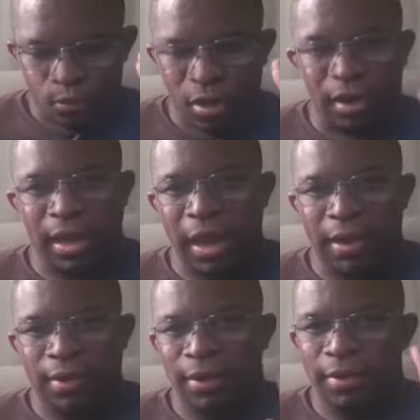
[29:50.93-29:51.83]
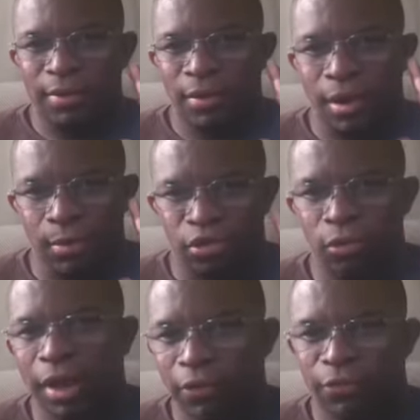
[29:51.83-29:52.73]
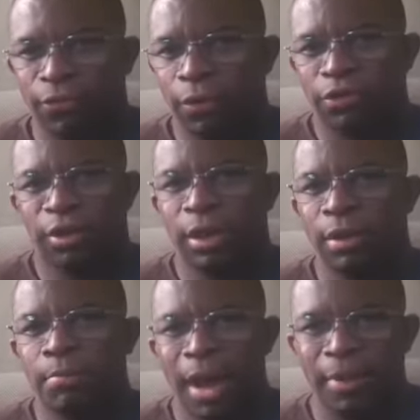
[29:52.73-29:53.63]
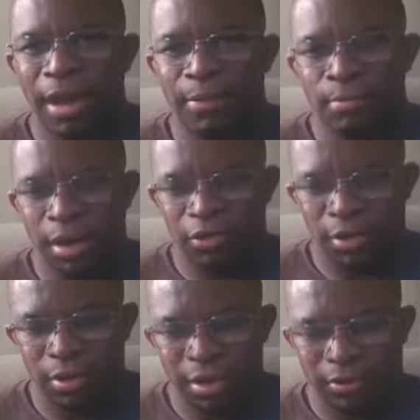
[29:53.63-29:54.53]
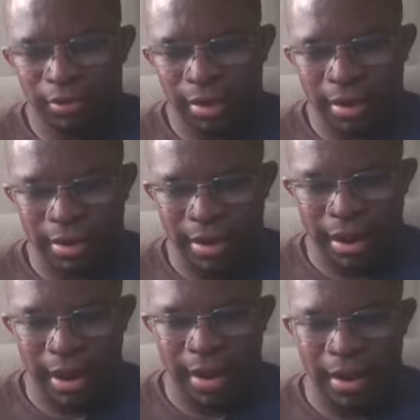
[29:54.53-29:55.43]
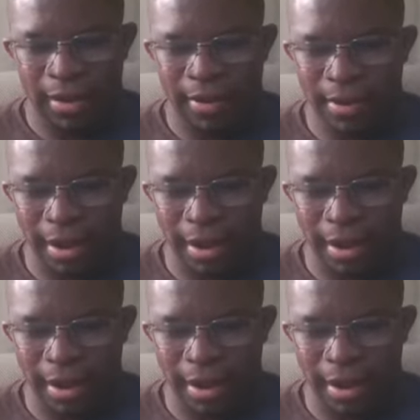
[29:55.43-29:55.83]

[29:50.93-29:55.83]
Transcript: Again, um, 2014. Bobby Hemmitt mentioned this in a.